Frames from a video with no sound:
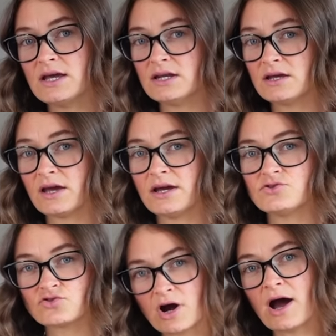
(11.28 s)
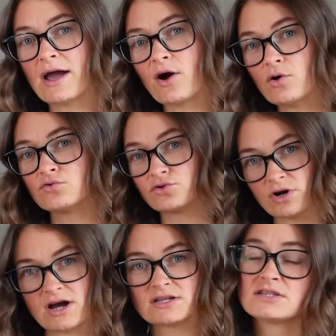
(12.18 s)
eating a dry old
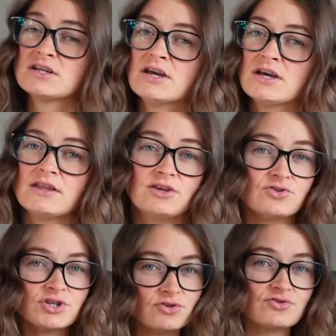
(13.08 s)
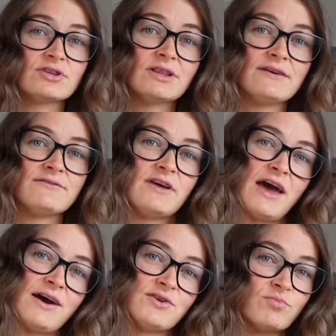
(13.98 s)
crust that your children left
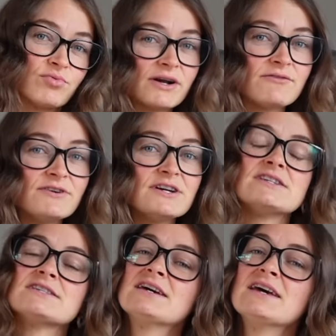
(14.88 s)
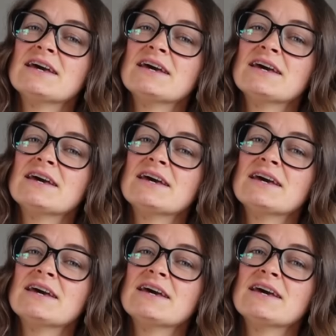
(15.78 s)
at breakfast,